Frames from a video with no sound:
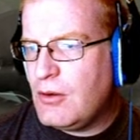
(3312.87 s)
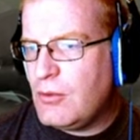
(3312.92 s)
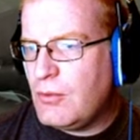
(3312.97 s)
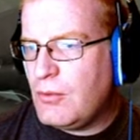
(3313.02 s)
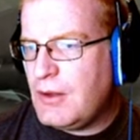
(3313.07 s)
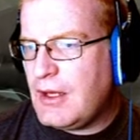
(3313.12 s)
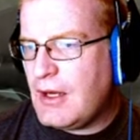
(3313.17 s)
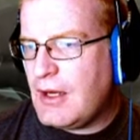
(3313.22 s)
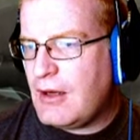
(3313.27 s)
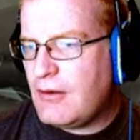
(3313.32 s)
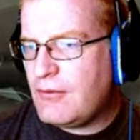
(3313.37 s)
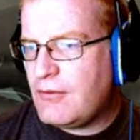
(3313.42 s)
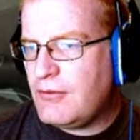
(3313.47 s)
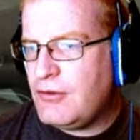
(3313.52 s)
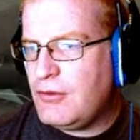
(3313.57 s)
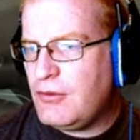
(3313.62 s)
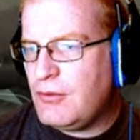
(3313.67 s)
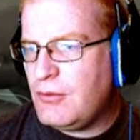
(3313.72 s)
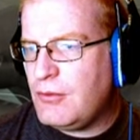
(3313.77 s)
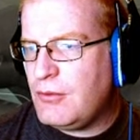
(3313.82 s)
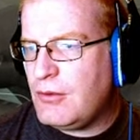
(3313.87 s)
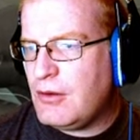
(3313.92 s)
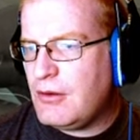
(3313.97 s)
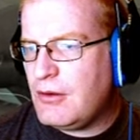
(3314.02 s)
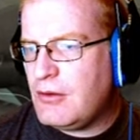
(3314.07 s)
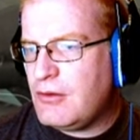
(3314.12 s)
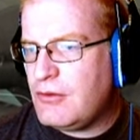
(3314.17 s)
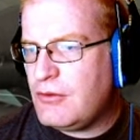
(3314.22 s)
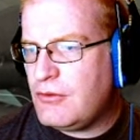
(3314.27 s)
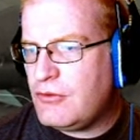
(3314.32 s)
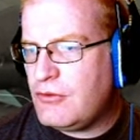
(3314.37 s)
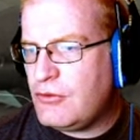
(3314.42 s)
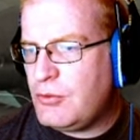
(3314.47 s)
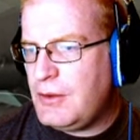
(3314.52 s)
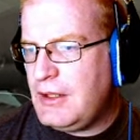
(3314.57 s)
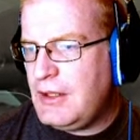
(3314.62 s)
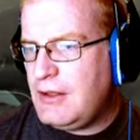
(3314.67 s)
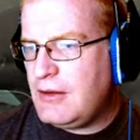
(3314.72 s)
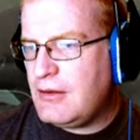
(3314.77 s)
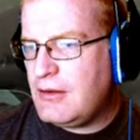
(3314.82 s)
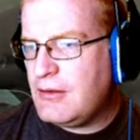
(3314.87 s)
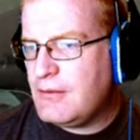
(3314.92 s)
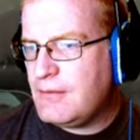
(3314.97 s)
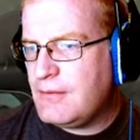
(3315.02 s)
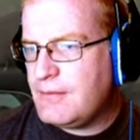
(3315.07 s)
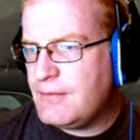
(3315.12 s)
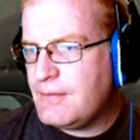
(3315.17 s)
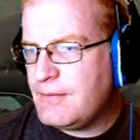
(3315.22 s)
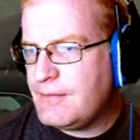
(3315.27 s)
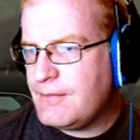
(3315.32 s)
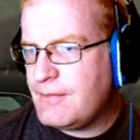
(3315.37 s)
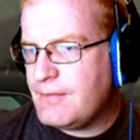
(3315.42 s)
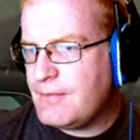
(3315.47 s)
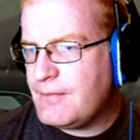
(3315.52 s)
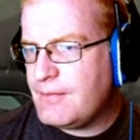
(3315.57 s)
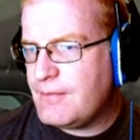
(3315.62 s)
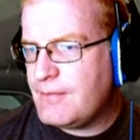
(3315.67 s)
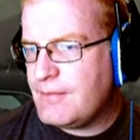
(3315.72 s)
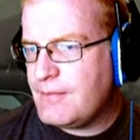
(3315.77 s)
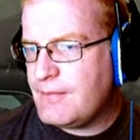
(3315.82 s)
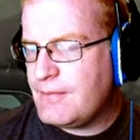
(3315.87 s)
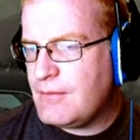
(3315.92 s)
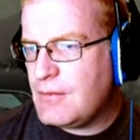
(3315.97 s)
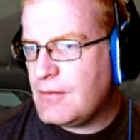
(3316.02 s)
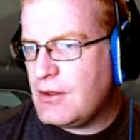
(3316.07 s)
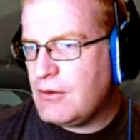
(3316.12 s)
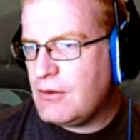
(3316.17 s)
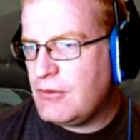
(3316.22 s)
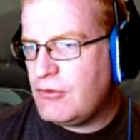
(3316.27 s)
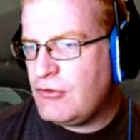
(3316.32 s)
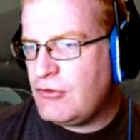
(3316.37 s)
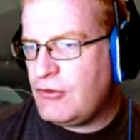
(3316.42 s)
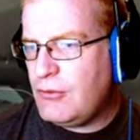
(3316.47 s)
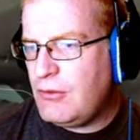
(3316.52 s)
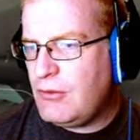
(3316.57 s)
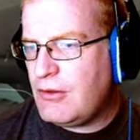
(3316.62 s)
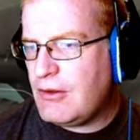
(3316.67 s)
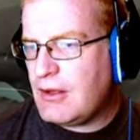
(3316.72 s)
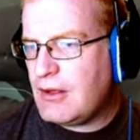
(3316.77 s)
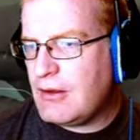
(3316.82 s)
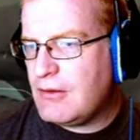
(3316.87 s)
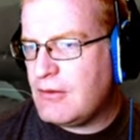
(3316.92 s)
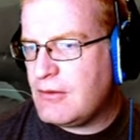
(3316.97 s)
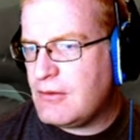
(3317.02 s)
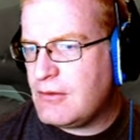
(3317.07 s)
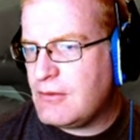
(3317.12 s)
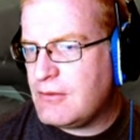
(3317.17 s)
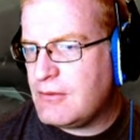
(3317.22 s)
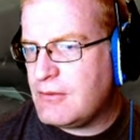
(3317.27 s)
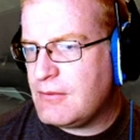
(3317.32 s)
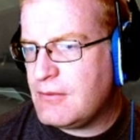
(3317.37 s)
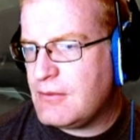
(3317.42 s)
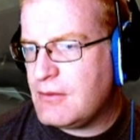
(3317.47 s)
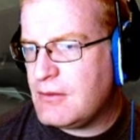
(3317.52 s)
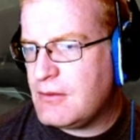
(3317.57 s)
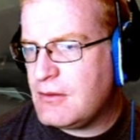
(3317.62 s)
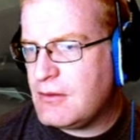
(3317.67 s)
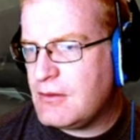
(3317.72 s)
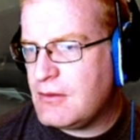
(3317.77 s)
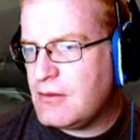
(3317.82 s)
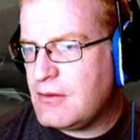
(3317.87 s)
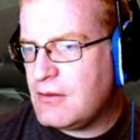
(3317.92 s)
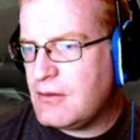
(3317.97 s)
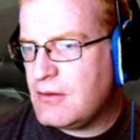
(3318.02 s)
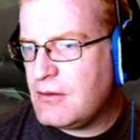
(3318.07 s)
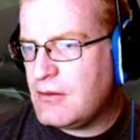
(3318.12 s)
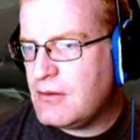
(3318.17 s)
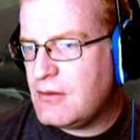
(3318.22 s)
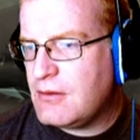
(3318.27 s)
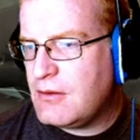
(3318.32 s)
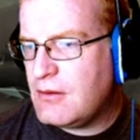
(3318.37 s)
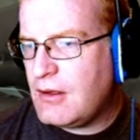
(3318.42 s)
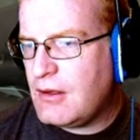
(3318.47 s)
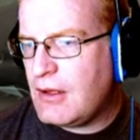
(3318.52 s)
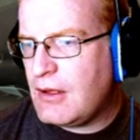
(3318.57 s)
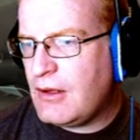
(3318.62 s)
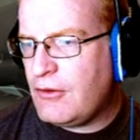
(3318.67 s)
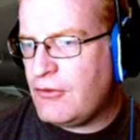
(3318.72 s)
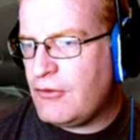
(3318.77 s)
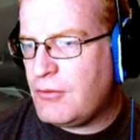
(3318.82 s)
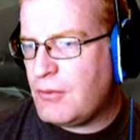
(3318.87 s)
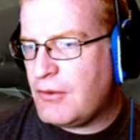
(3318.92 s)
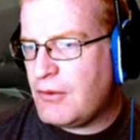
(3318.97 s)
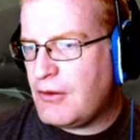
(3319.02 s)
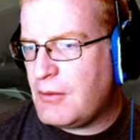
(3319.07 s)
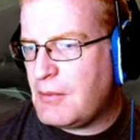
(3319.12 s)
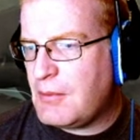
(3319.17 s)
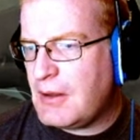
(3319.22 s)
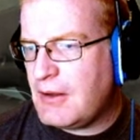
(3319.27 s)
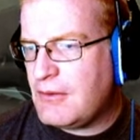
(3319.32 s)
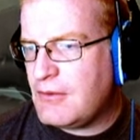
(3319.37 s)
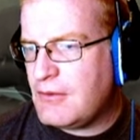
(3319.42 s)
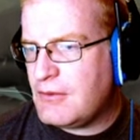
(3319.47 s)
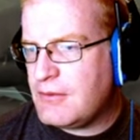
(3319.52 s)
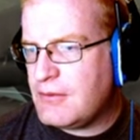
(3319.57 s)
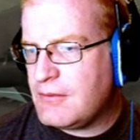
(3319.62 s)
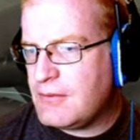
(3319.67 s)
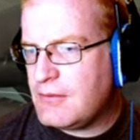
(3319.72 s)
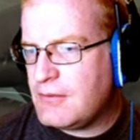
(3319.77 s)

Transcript: we have to tweak two things elsewhere in the base.